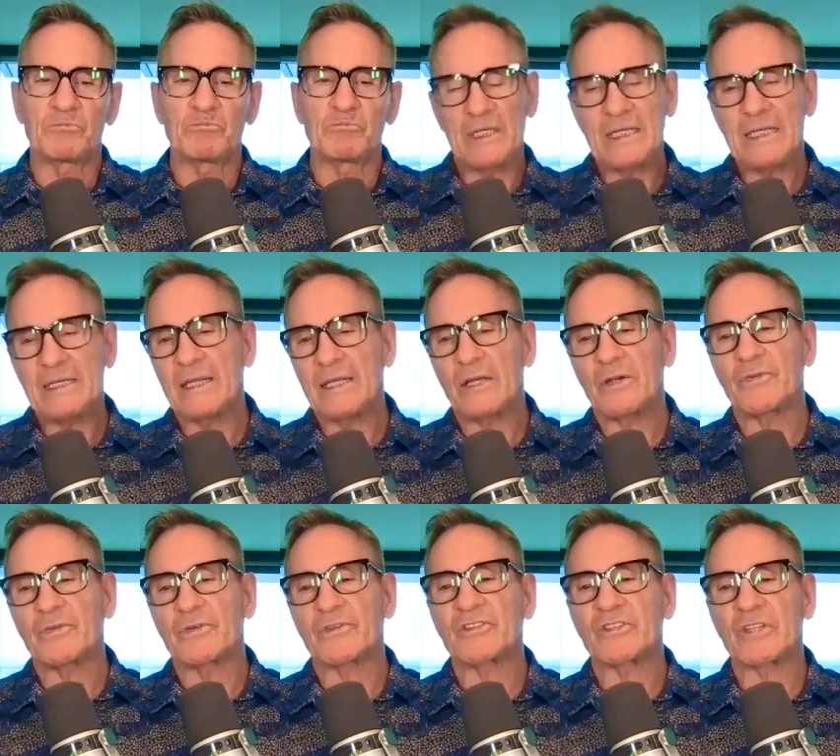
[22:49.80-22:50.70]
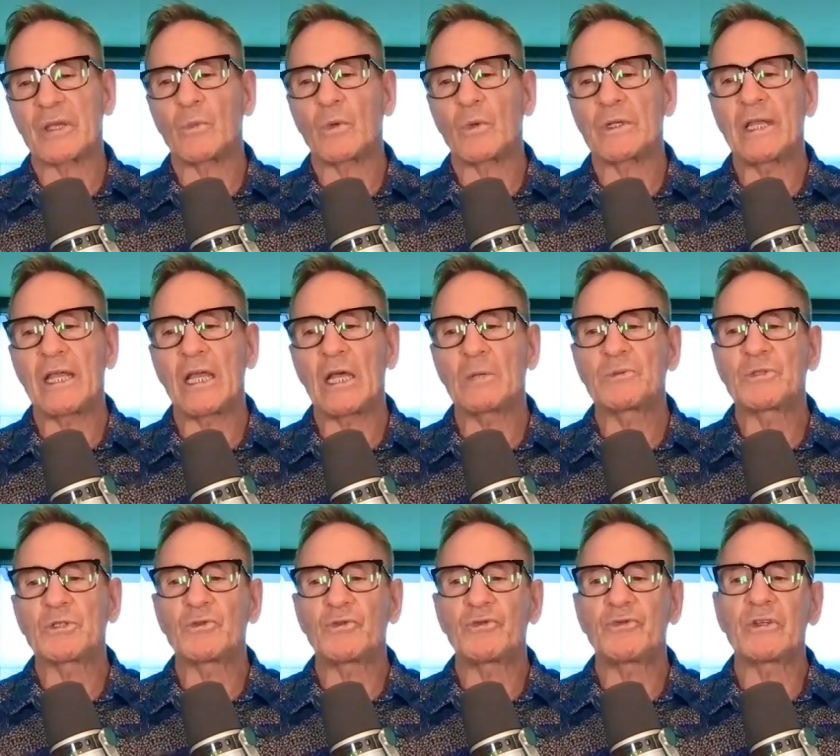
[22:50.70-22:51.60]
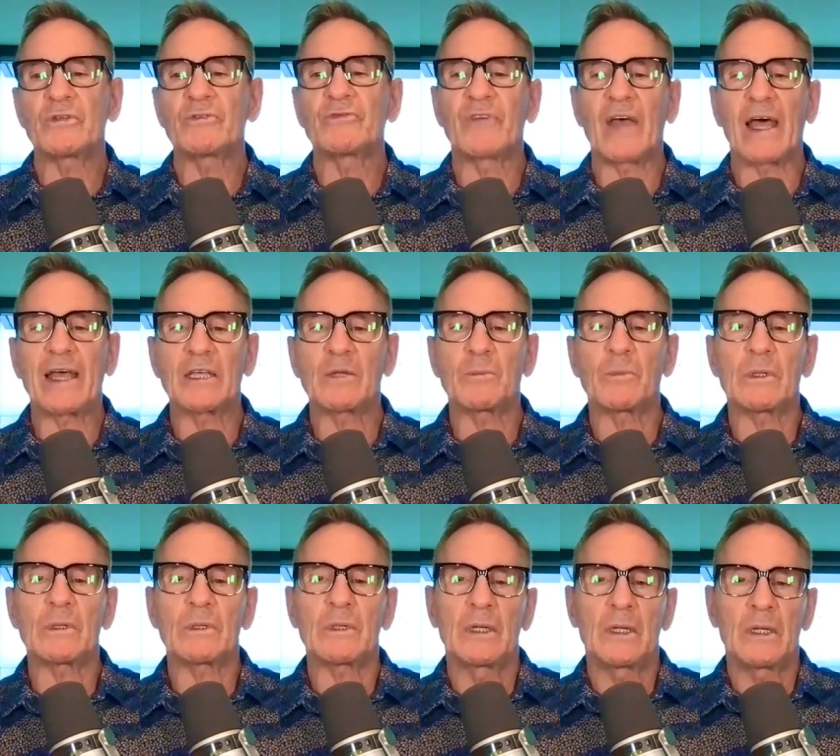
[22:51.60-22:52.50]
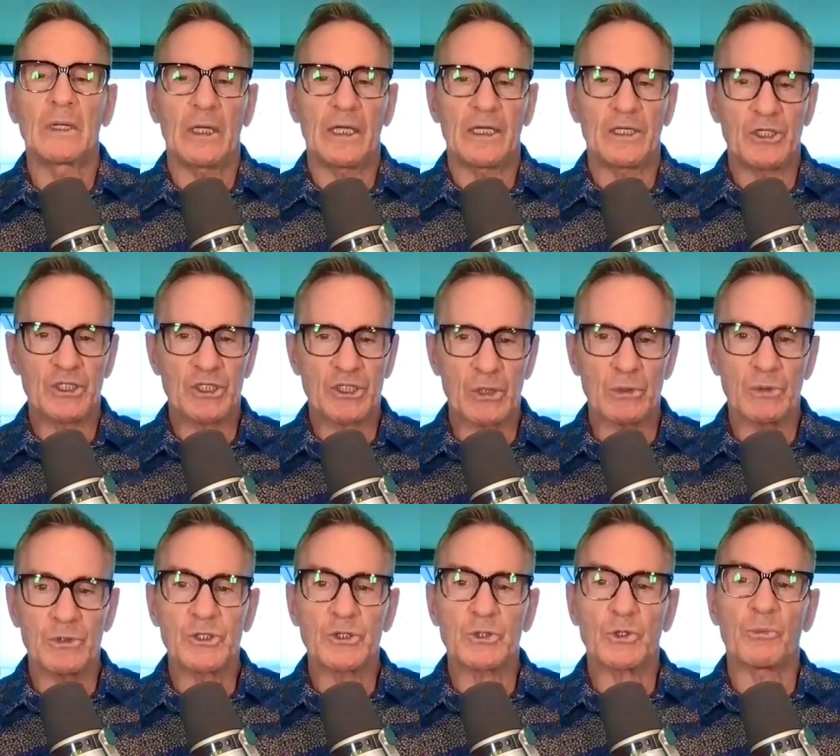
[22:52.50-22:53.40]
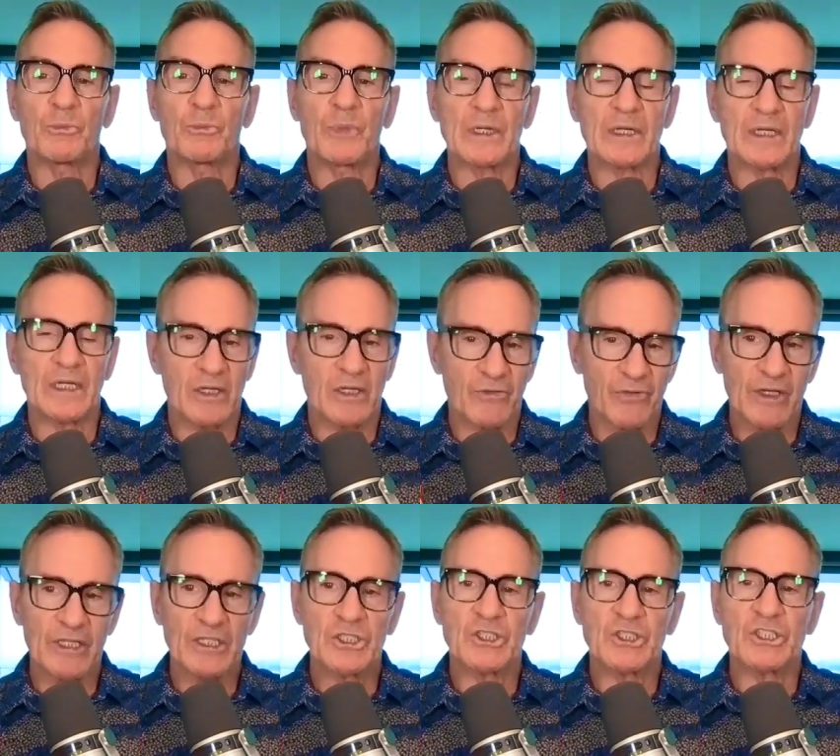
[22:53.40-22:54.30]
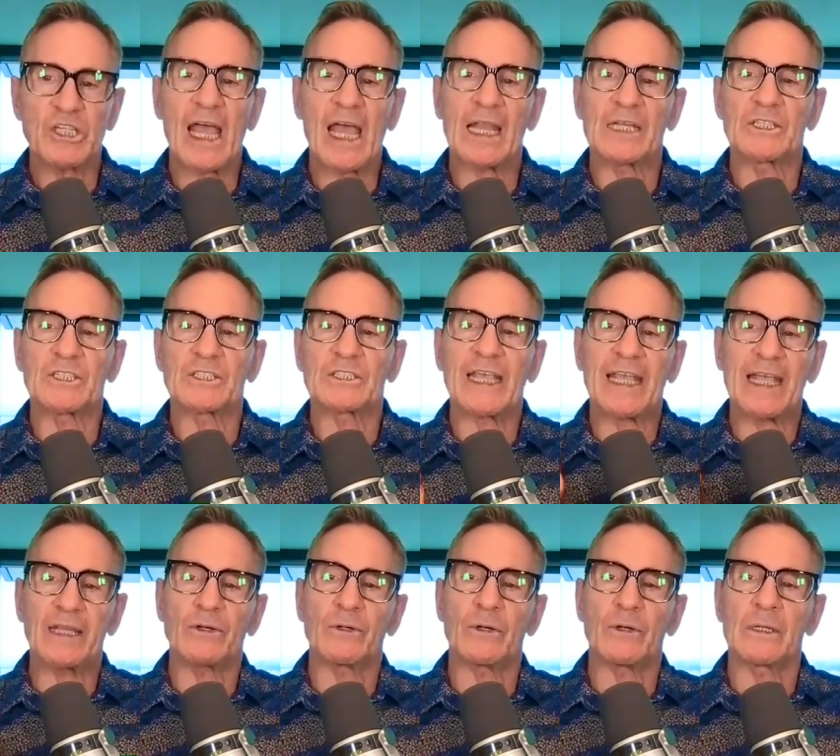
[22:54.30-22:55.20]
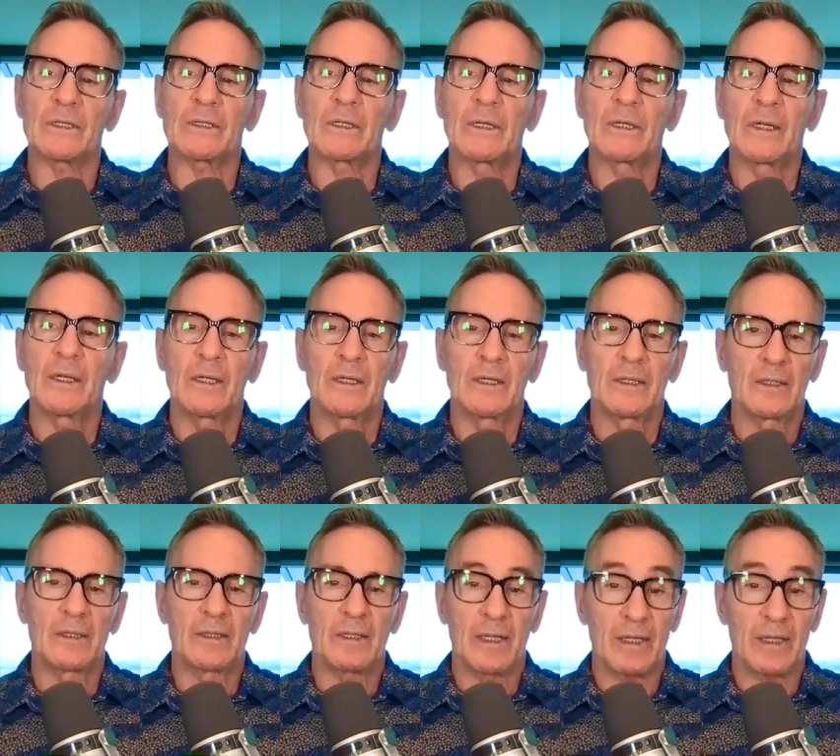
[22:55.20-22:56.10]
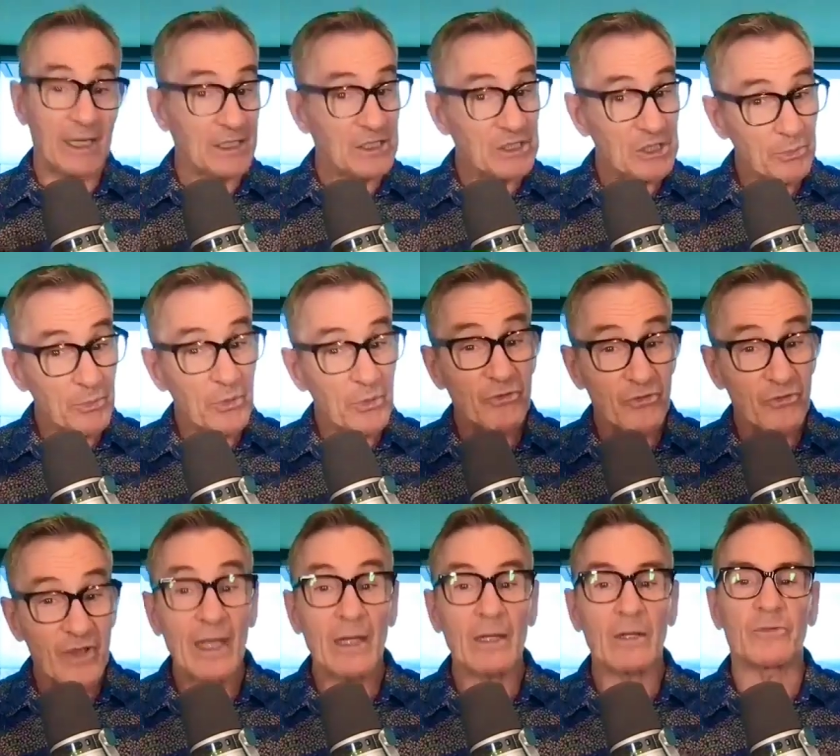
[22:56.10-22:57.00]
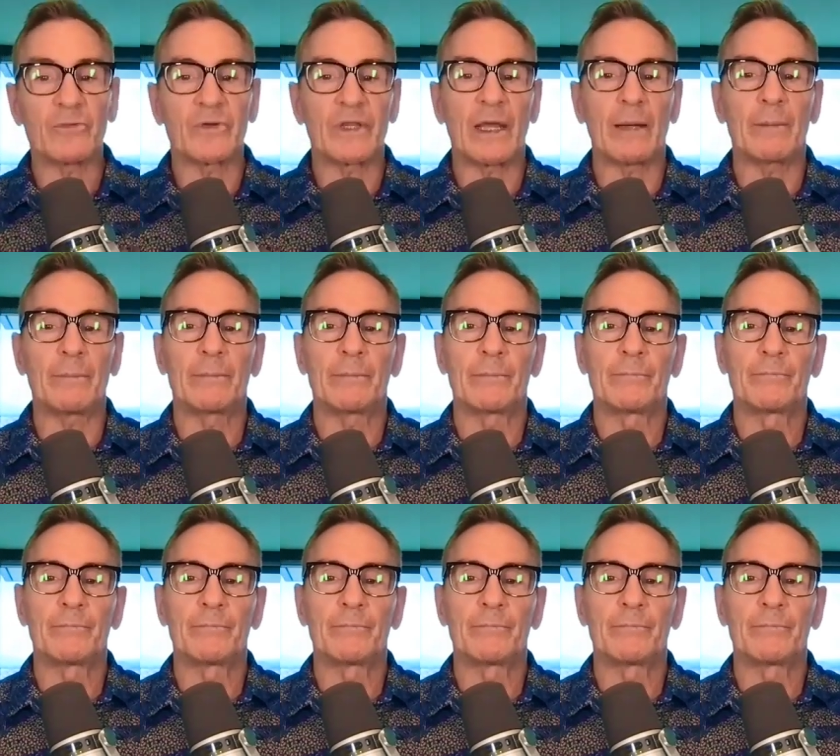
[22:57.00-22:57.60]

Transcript: Being there for someone helps you feel valuable and shows your ability to face challenges head on and actually prevail over them.